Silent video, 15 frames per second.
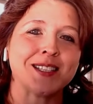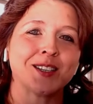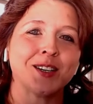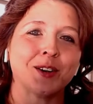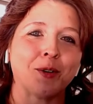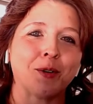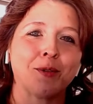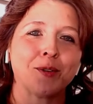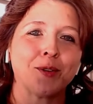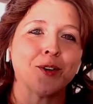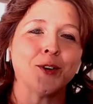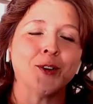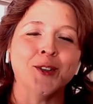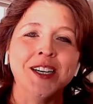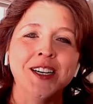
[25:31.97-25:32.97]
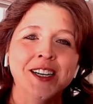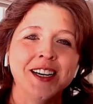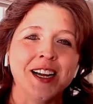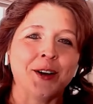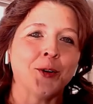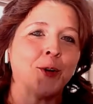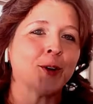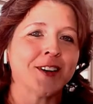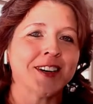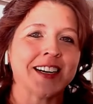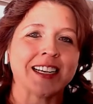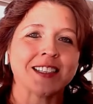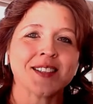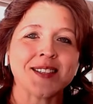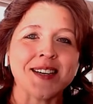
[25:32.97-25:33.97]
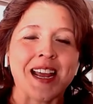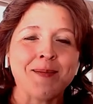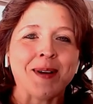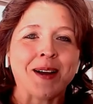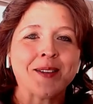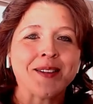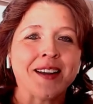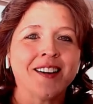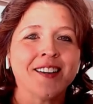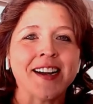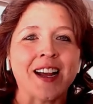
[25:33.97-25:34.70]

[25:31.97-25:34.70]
to go through in order to get its name out there,